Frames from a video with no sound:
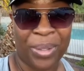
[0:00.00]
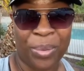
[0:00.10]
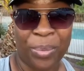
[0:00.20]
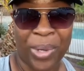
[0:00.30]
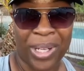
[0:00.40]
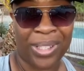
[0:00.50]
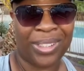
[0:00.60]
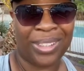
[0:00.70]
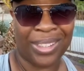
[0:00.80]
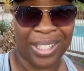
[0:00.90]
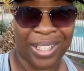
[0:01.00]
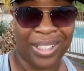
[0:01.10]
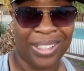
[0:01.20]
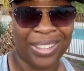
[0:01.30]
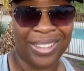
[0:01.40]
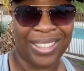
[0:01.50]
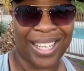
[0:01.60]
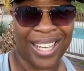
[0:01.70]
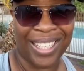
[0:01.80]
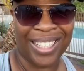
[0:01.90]
Well done.
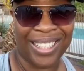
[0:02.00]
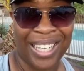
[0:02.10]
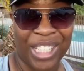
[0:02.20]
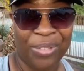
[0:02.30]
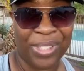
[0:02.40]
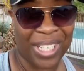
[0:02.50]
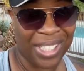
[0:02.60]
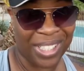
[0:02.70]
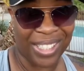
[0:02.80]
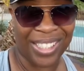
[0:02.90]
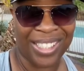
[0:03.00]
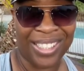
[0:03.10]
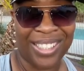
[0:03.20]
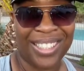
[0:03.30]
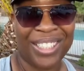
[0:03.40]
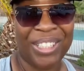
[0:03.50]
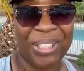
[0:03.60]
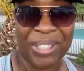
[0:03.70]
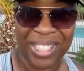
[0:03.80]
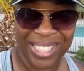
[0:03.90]
Okay, thanks for teaching.
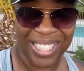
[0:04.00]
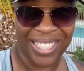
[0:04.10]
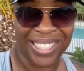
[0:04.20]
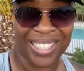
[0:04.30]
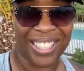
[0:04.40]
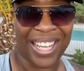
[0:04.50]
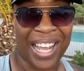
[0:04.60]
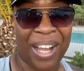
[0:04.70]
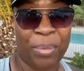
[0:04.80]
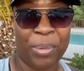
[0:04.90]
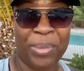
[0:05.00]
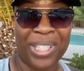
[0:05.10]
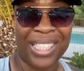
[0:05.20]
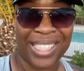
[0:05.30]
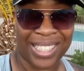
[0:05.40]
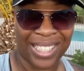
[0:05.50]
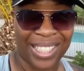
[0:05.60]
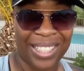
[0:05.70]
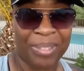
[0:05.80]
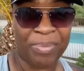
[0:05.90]
Continue to teach. I will be
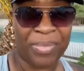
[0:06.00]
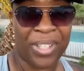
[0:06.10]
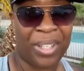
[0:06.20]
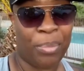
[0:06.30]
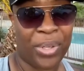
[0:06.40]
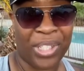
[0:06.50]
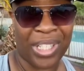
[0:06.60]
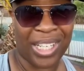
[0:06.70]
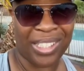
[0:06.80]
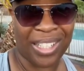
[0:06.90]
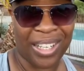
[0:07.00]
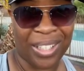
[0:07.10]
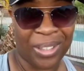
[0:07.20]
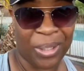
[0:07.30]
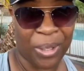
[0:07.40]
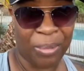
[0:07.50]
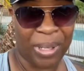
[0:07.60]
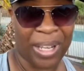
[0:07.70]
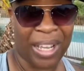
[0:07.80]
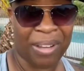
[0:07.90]
listening. Appreciate y'all. Hope
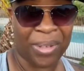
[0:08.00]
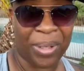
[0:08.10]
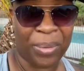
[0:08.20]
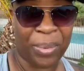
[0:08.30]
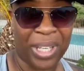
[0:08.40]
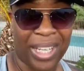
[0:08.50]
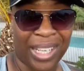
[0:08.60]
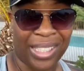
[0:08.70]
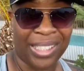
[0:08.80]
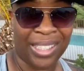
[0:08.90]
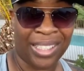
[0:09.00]
y'all have a good weekend.